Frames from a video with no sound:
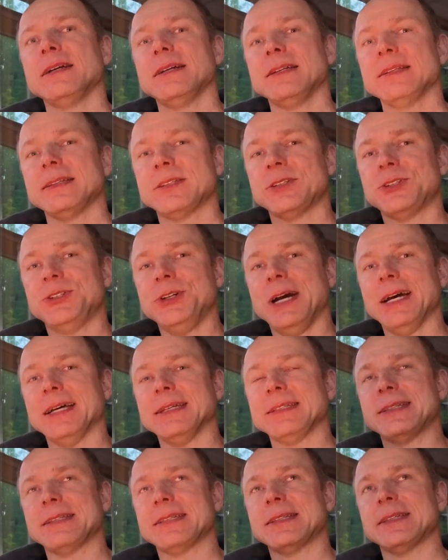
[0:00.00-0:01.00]

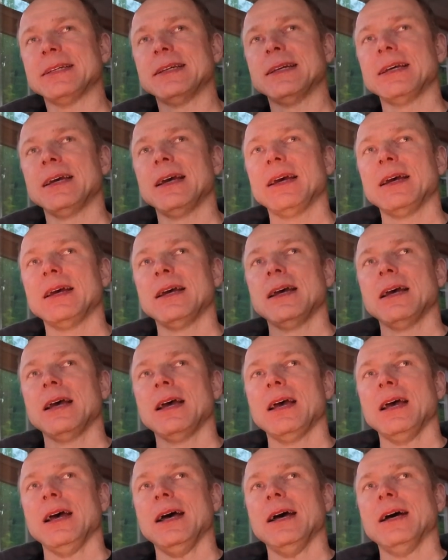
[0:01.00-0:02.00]
stress,
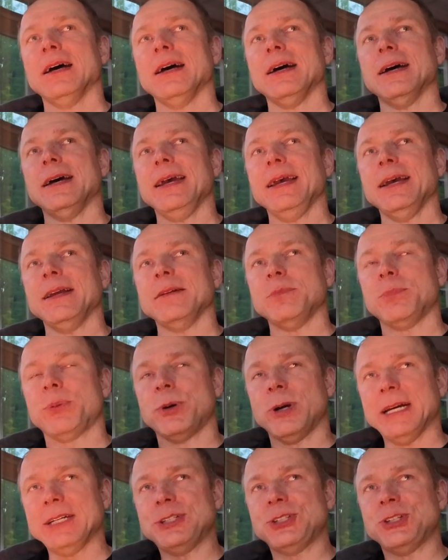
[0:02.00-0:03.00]
and
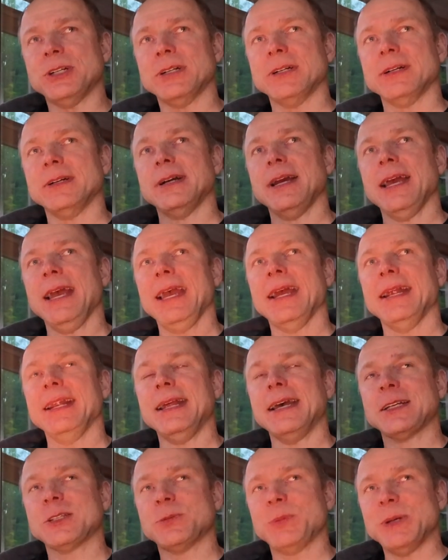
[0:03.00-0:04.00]
pressure and
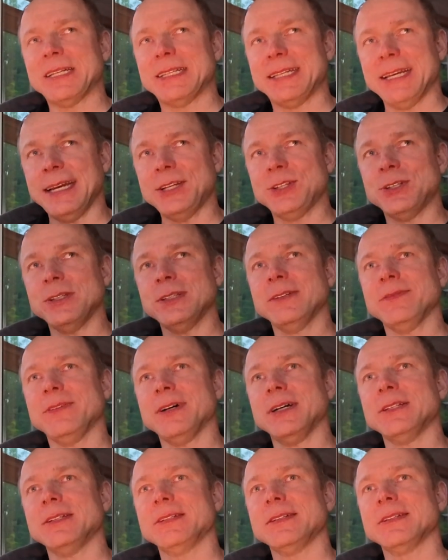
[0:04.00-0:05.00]
expectations of
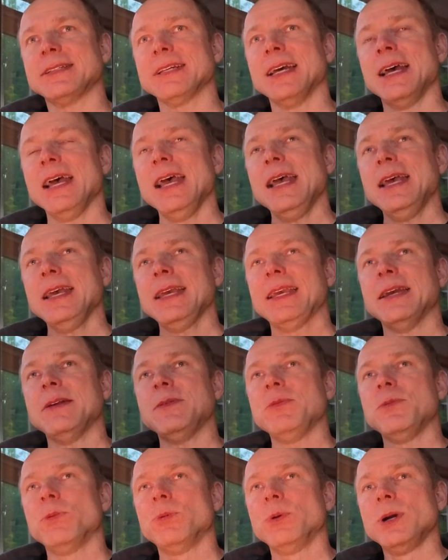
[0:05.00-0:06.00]
others
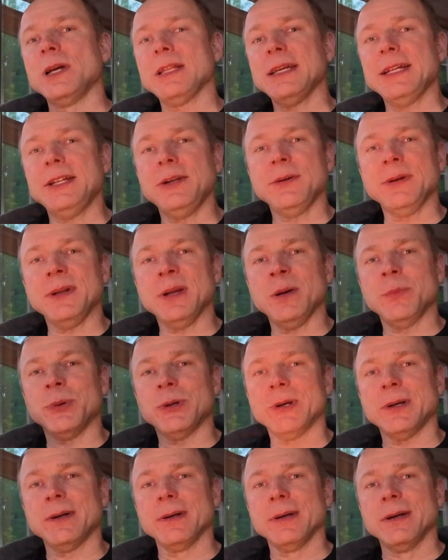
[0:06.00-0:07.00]
can really do a
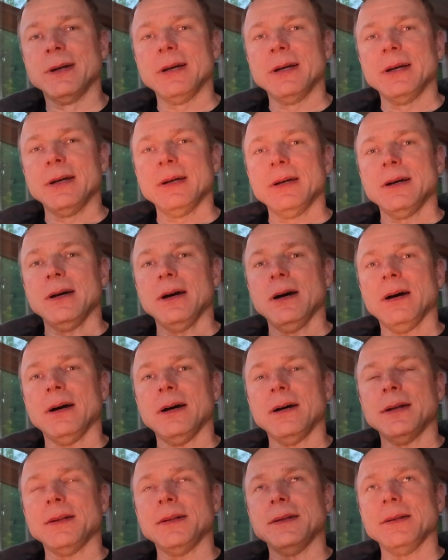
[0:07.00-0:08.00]
number
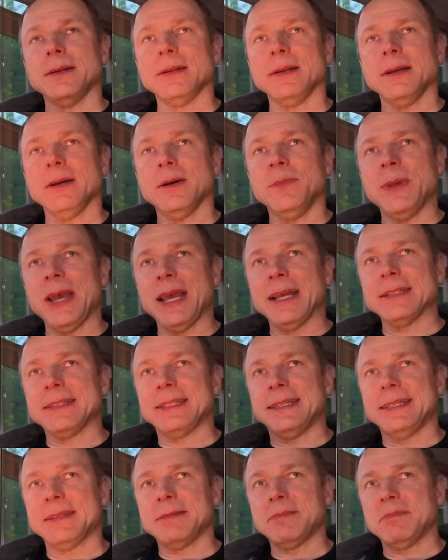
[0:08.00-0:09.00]
on a
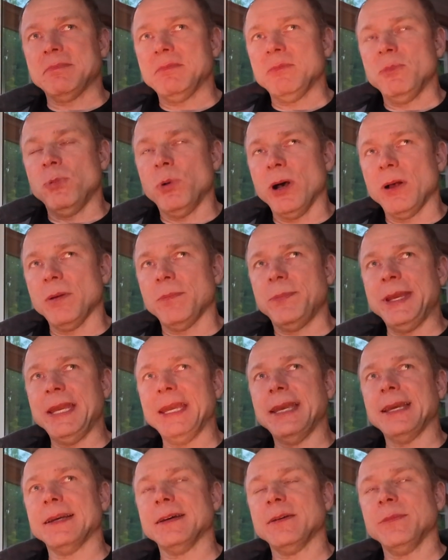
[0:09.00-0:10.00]
man's
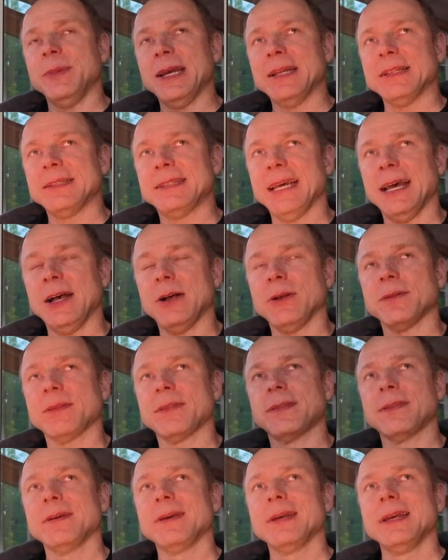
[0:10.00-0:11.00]
well-being, a man's health.